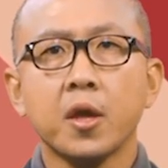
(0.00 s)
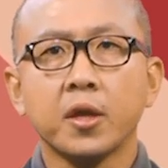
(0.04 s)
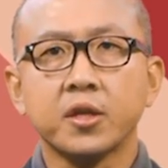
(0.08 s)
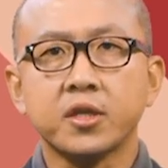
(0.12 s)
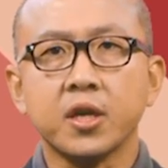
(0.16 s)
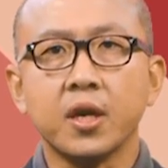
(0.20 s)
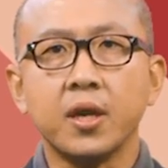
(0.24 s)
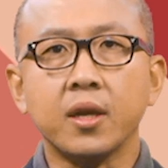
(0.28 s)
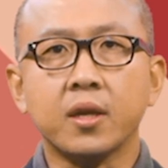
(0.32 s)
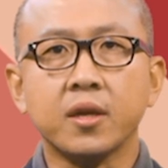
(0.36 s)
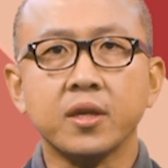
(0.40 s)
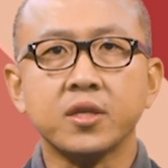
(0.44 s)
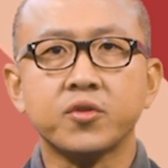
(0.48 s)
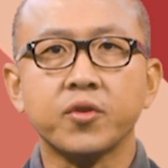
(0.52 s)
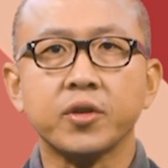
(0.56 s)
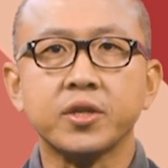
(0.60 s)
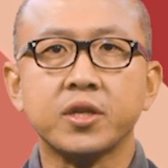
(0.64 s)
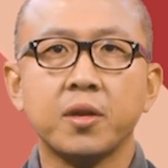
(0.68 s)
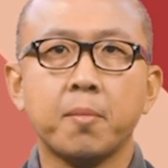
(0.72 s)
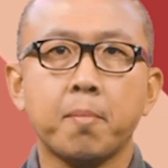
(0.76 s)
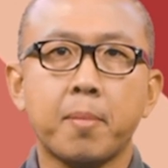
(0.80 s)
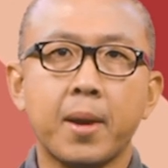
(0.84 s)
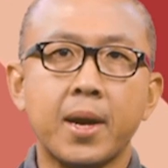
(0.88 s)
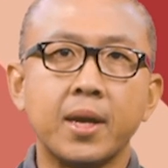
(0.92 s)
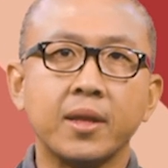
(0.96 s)
China
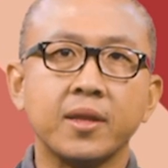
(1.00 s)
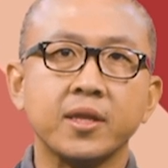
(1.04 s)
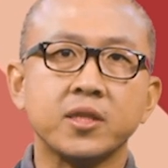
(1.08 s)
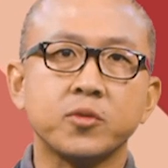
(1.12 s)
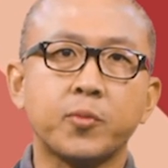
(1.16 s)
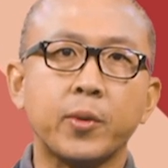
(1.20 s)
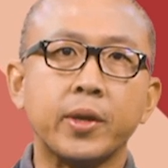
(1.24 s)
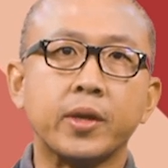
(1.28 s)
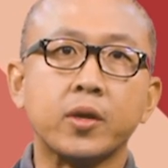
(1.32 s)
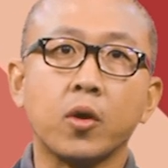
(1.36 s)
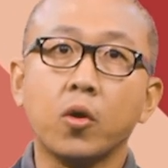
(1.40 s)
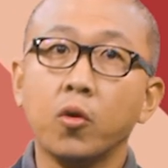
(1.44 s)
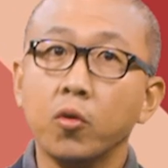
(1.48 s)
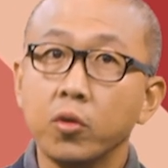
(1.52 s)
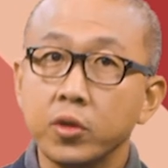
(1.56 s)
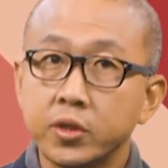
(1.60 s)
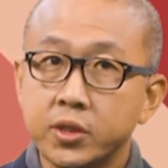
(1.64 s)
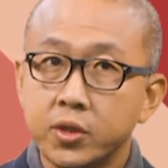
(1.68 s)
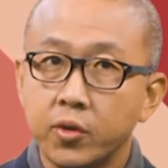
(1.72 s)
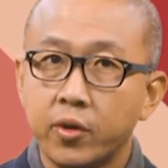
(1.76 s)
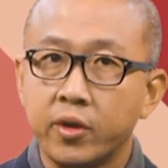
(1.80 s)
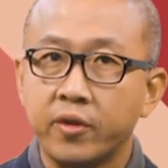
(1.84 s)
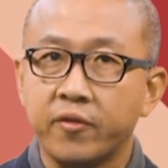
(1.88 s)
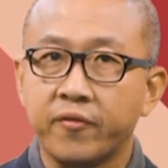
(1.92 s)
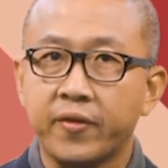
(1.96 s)
Construction Bank this week
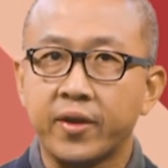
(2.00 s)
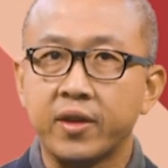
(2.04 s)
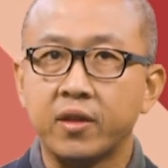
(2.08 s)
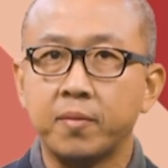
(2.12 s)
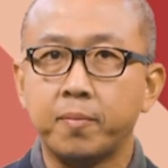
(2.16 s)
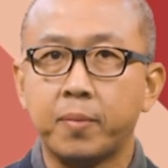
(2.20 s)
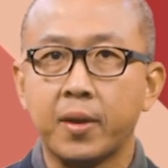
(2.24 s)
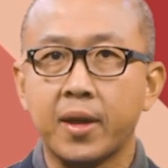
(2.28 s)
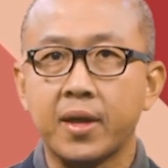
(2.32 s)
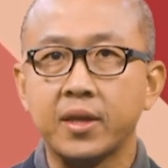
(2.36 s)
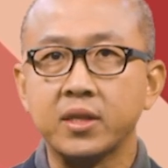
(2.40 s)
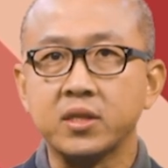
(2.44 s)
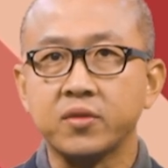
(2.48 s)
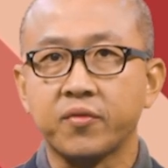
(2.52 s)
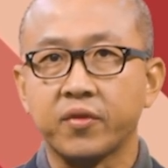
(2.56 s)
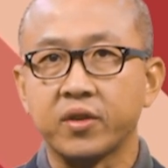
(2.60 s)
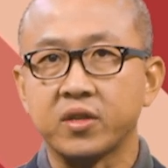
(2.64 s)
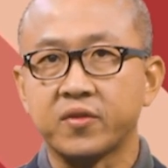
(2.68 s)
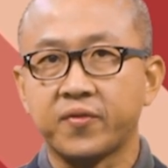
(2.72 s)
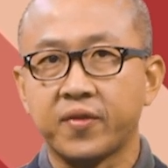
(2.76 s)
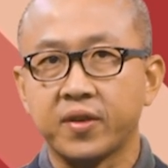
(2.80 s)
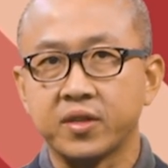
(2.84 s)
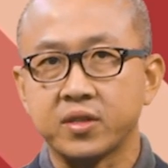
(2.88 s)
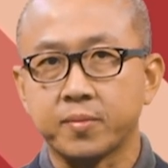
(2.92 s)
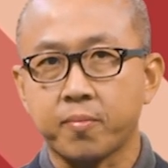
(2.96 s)
also unveiled plans for
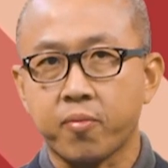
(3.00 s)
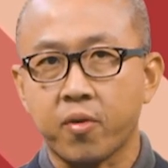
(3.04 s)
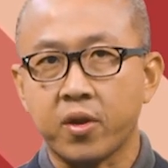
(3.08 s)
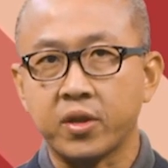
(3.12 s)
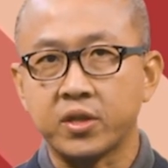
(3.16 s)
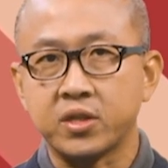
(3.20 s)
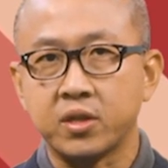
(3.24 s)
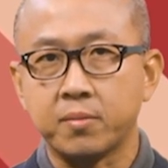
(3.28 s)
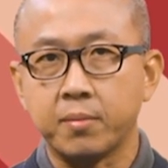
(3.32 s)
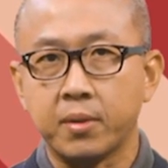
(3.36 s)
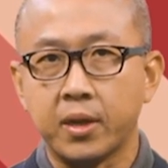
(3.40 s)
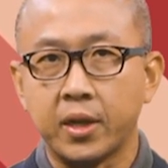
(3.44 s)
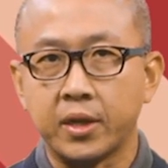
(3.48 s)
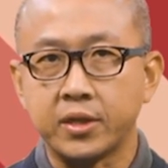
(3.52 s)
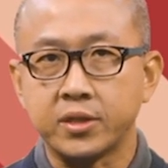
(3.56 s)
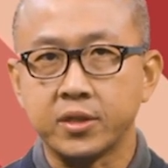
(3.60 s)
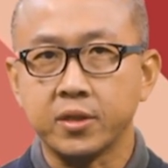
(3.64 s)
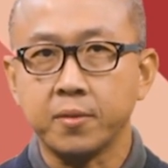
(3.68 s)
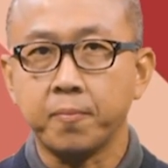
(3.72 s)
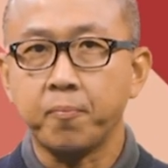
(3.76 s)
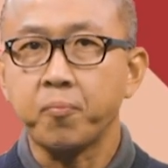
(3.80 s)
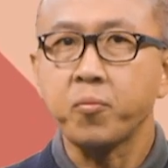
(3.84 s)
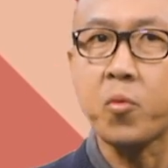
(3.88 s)
its first branch in Malaysia,